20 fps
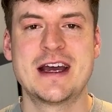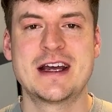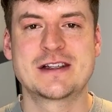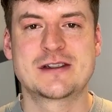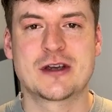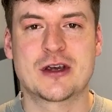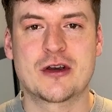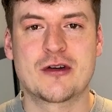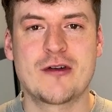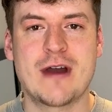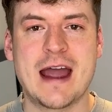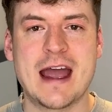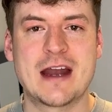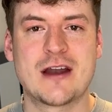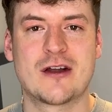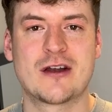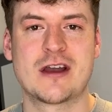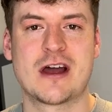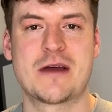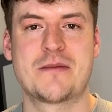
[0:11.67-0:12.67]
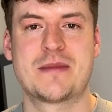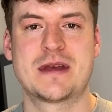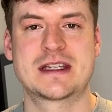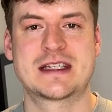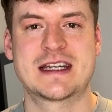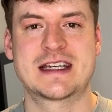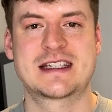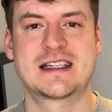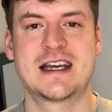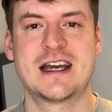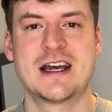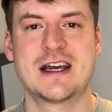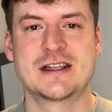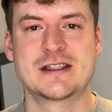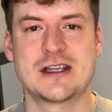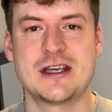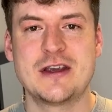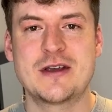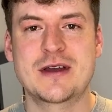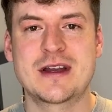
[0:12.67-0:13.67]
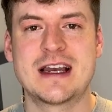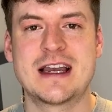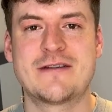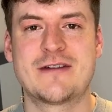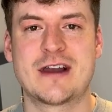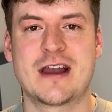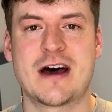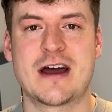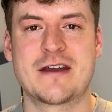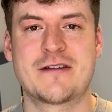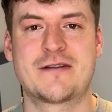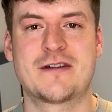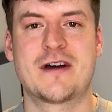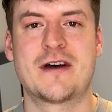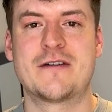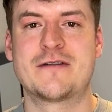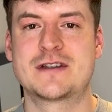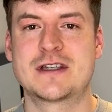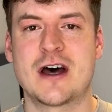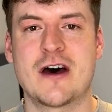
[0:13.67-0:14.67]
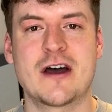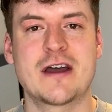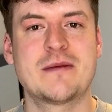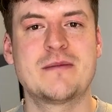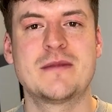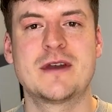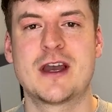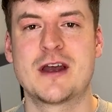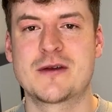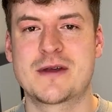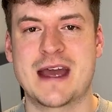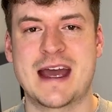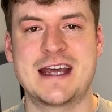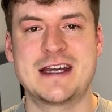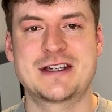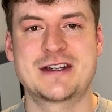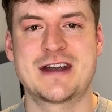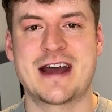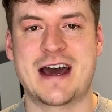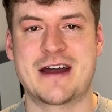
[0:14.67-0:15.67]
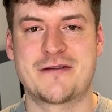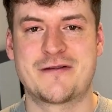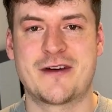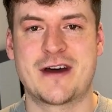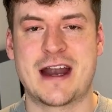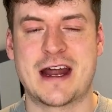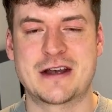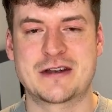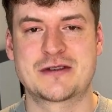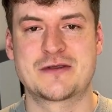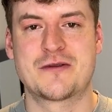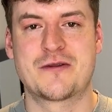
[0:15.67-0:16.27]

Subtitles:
to create an online business so you can live a life of time, location, and financial